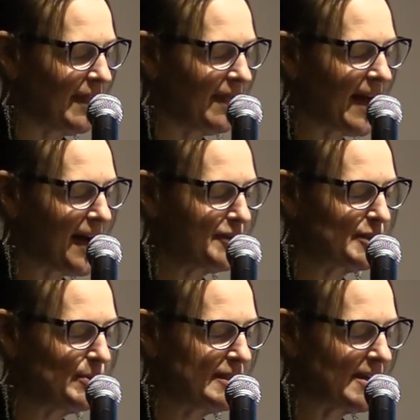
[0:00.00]
the house
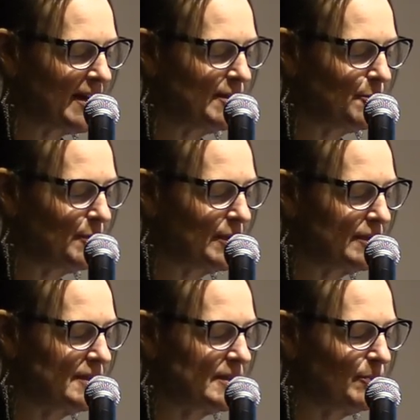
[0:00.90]
beside the
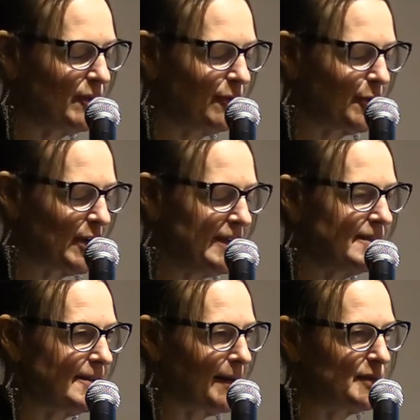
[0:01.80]
woods, before he
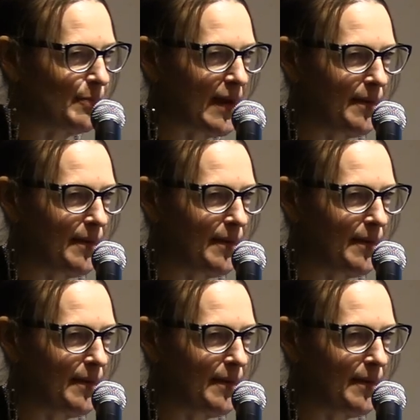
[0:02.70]
stops by